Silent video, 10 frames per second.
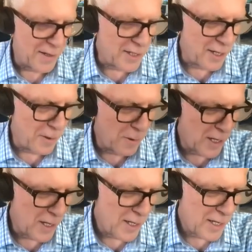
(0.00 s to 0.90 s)

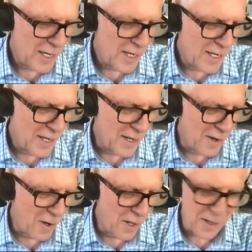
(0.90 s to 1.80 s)
to
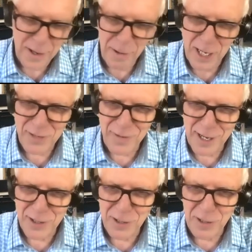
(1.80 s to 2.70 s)
all the race
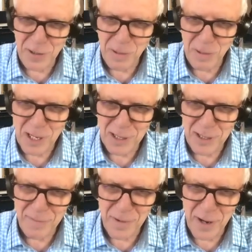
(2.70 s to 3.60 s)
fans who
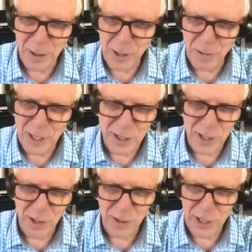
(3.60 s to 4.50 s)
follow you and listen to
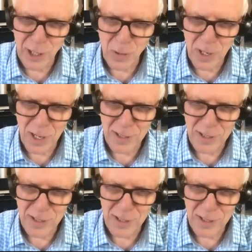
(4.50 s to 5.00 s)
your show,